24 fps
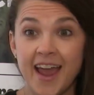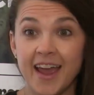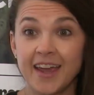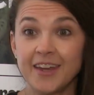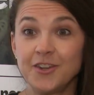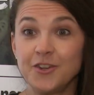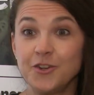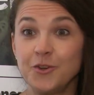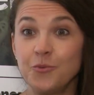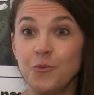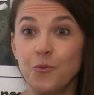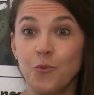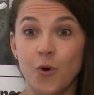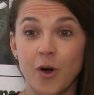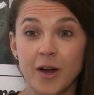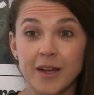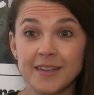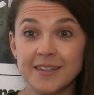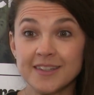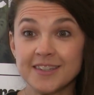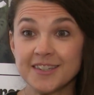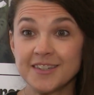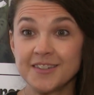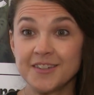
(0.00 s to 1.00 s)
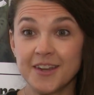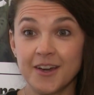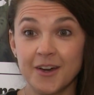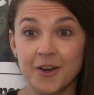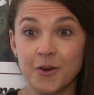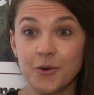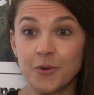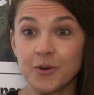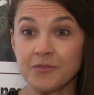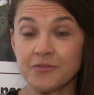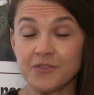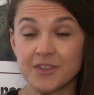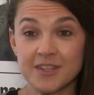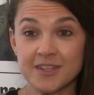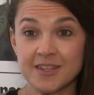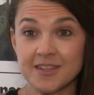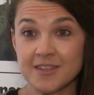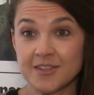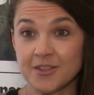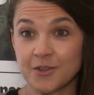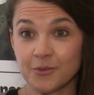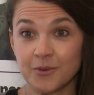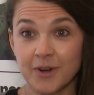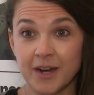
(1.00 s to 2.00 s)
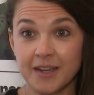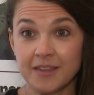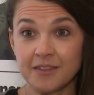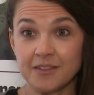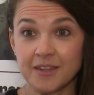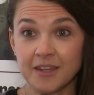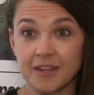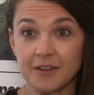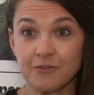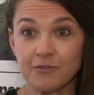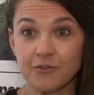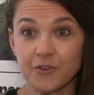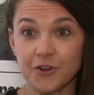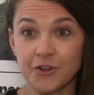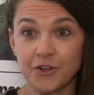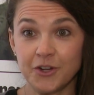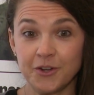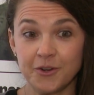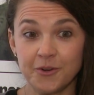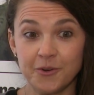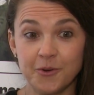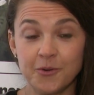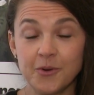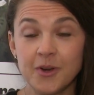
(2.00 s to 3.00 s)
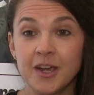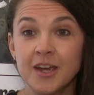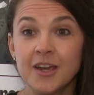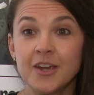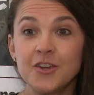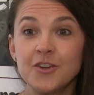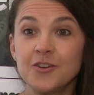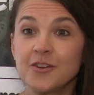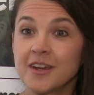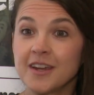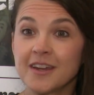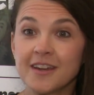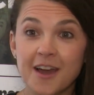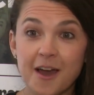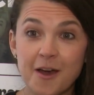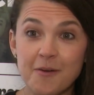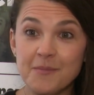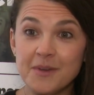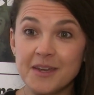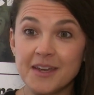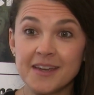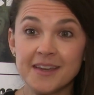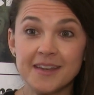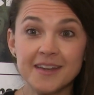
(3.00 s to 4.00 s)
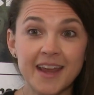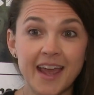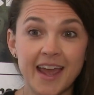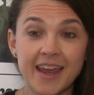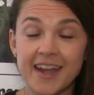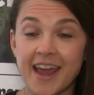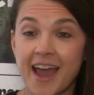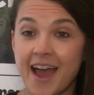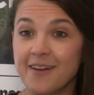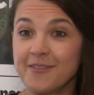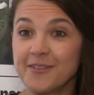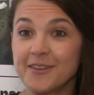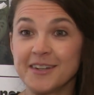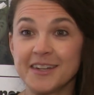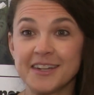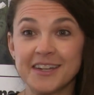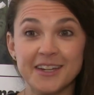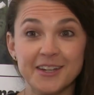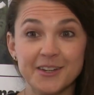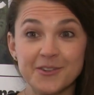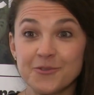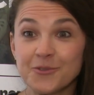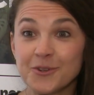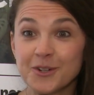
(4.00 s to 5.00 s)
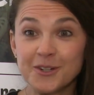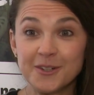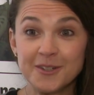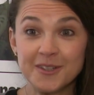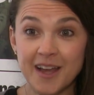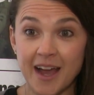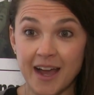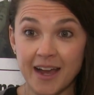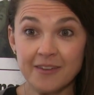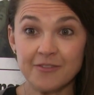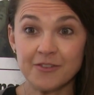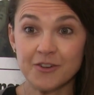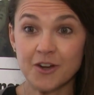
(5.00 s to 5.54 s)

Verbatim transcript: and you want to know if this is the right thing for you, you can come in and have an in real life